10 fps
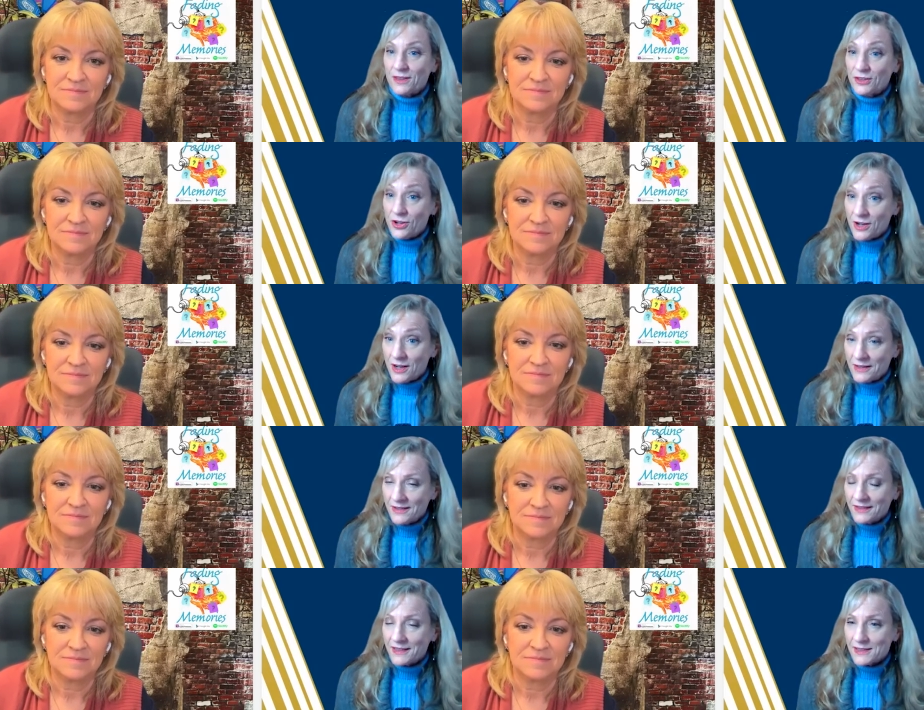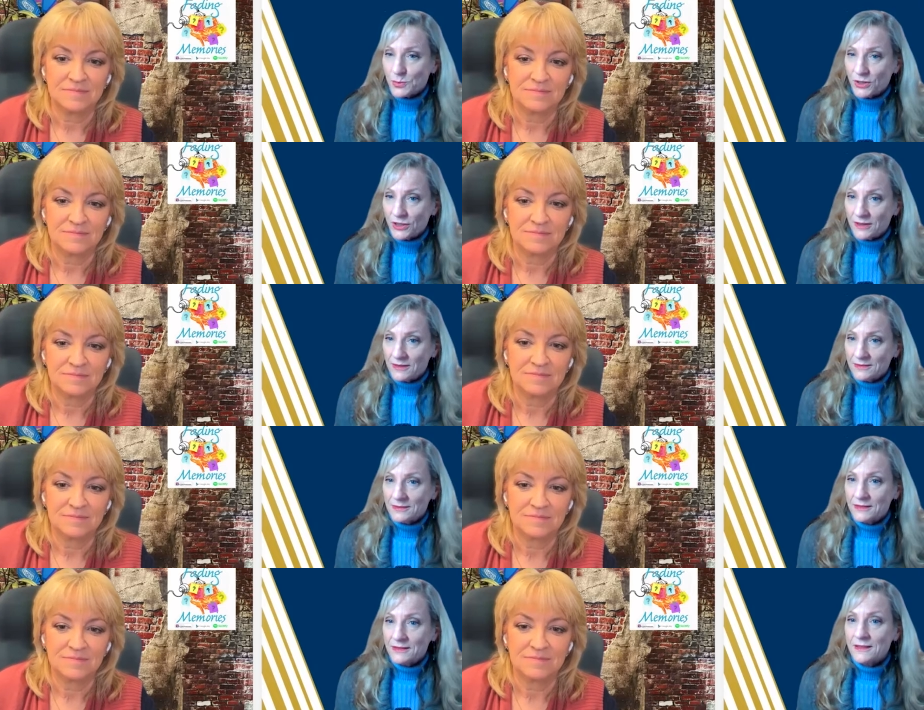Speaker 1: the law and that's where
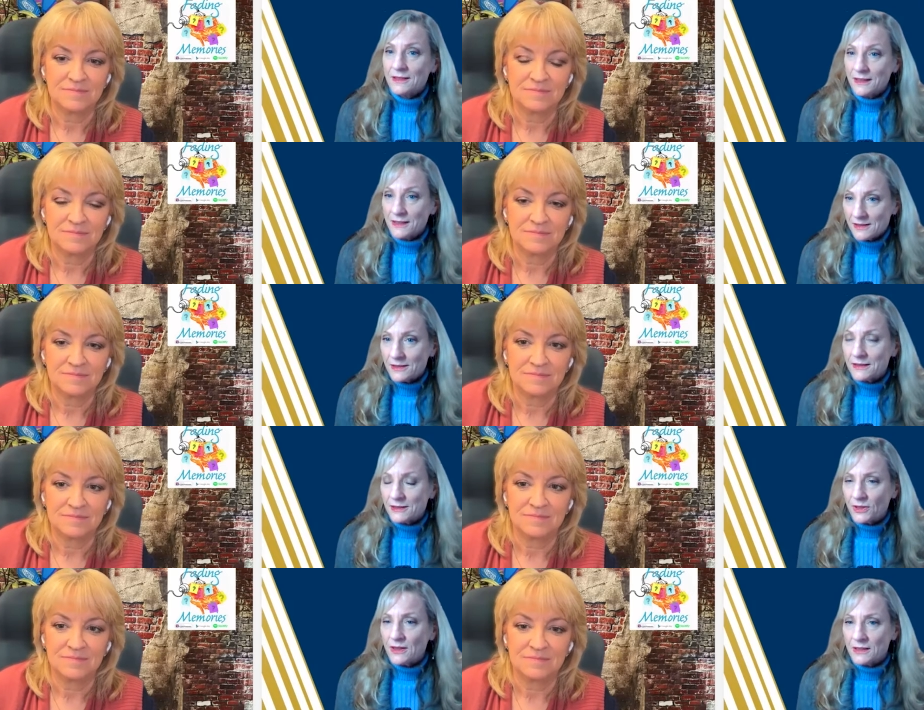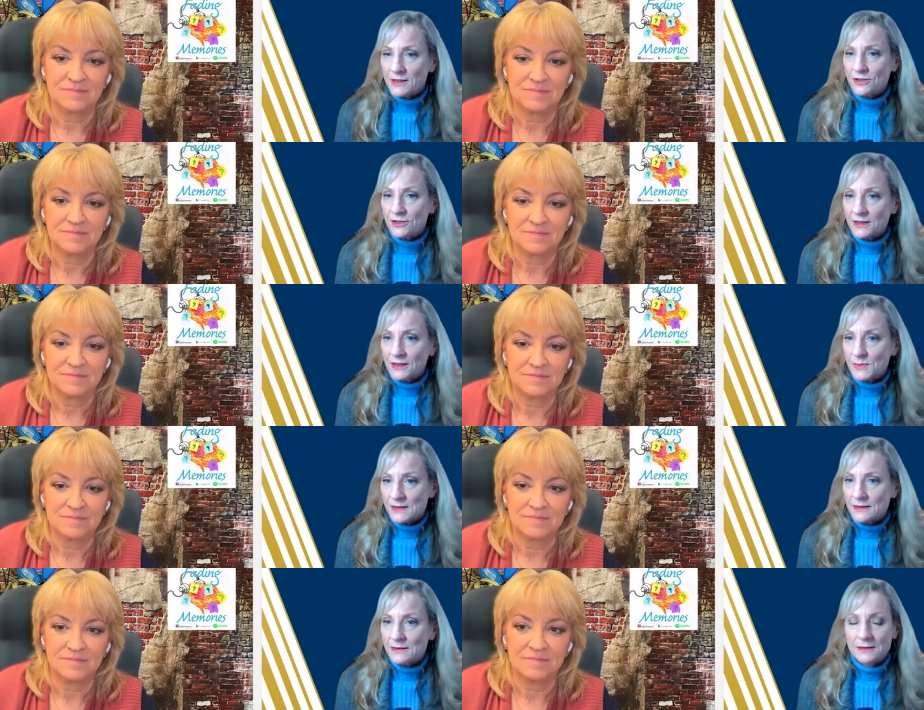consulting with an attorney comes
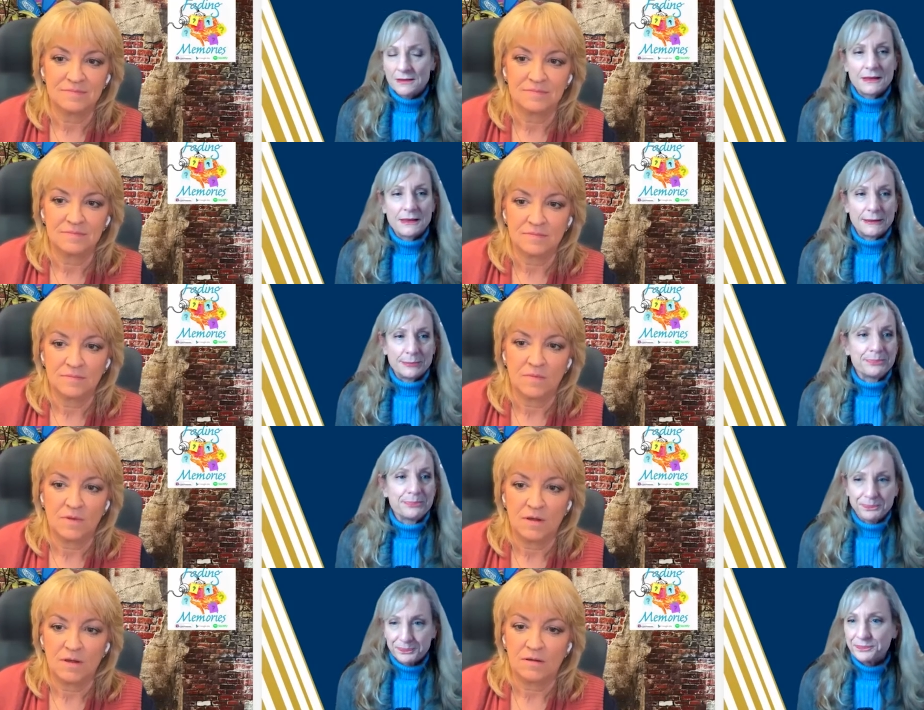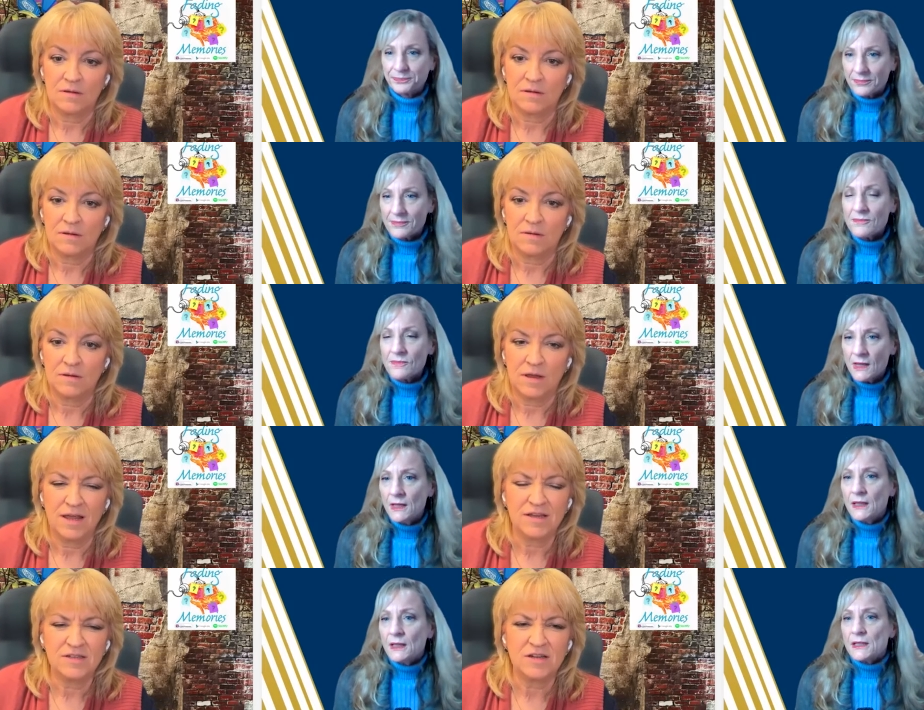in. Um,
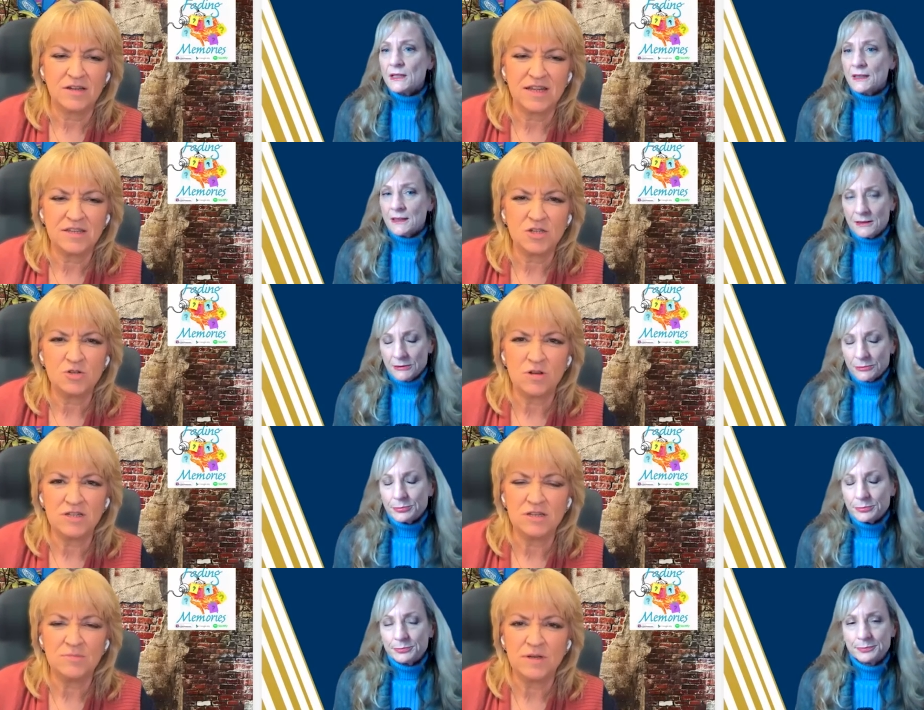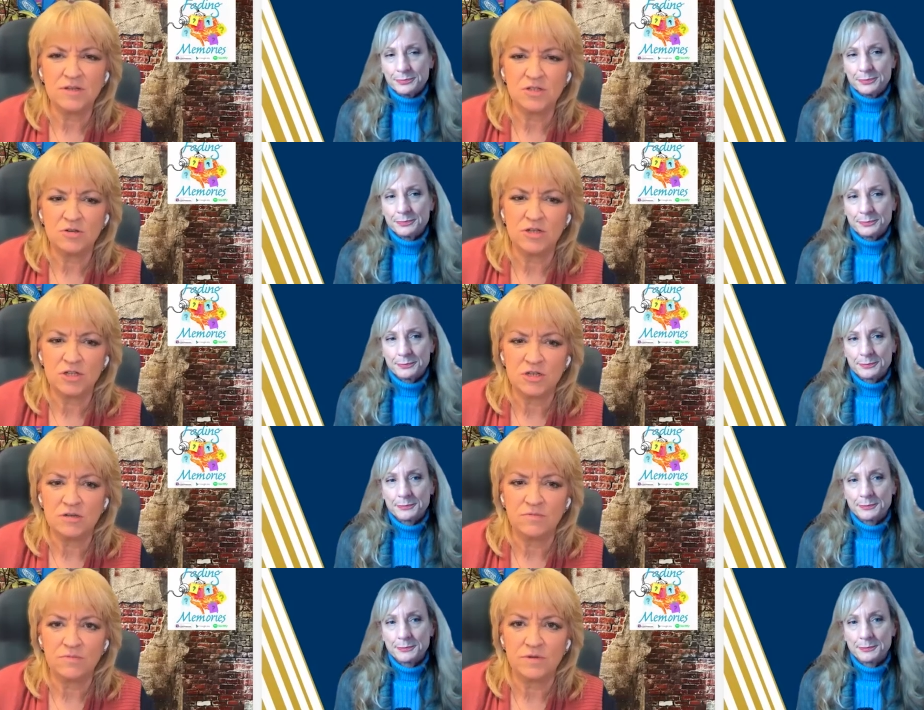
Speaker 2: because uh, is trust
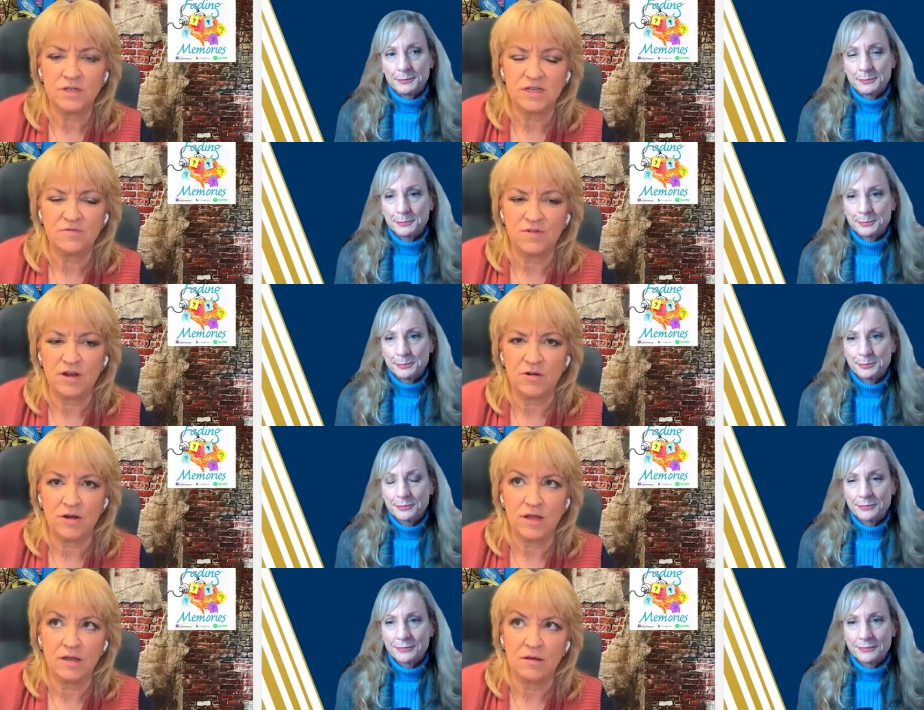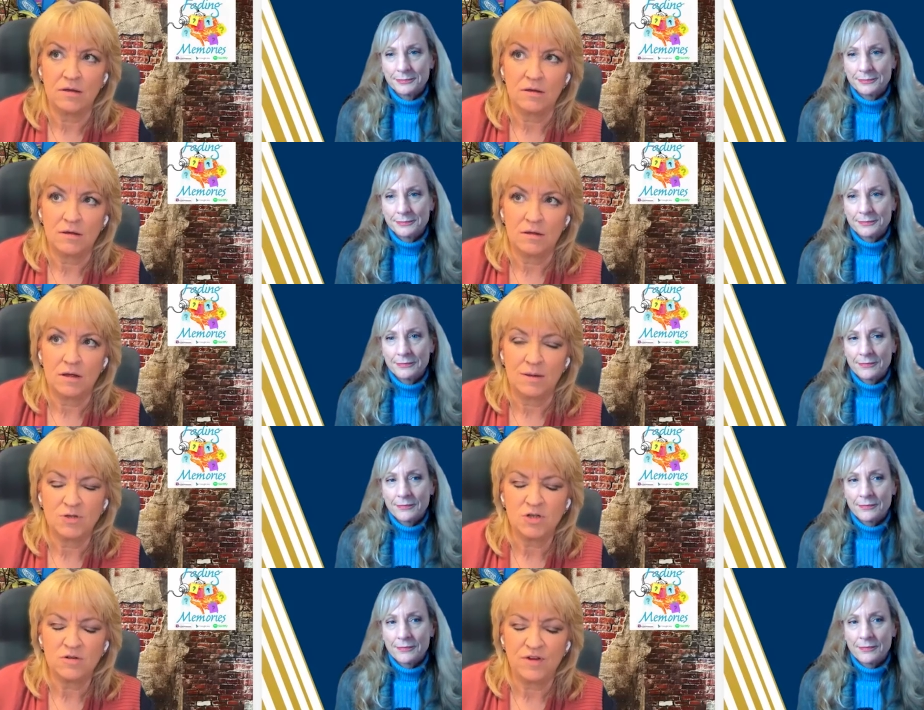administration does it vary? I'm
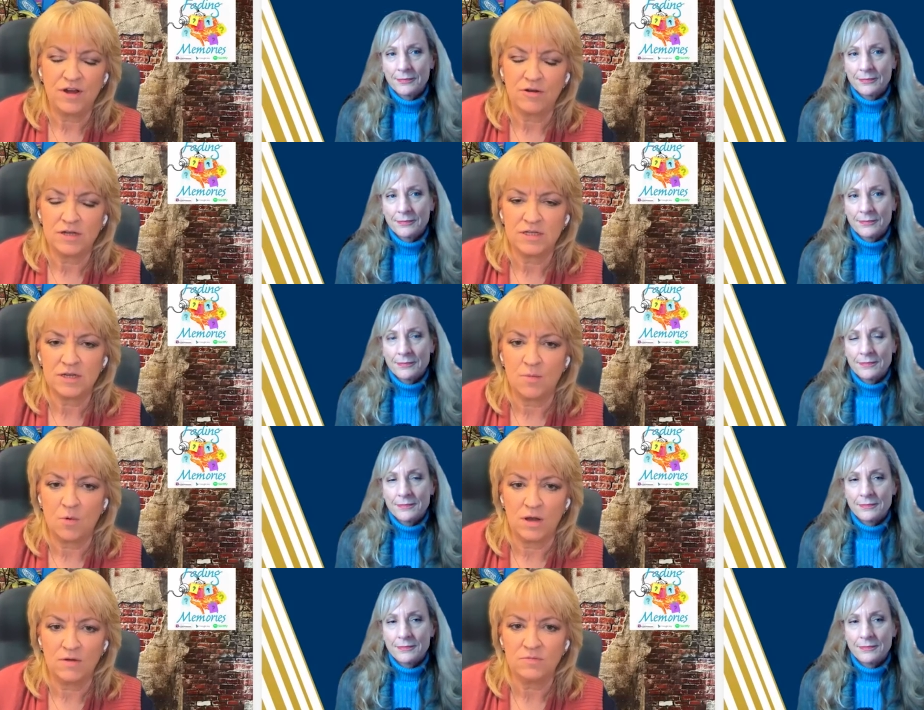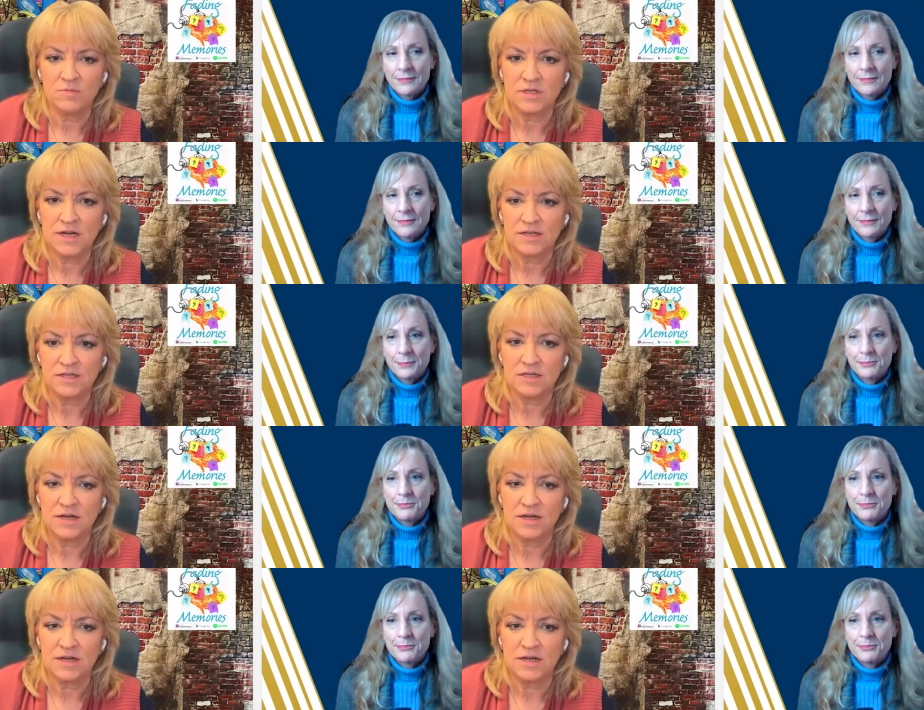sure it varies somewhat from state to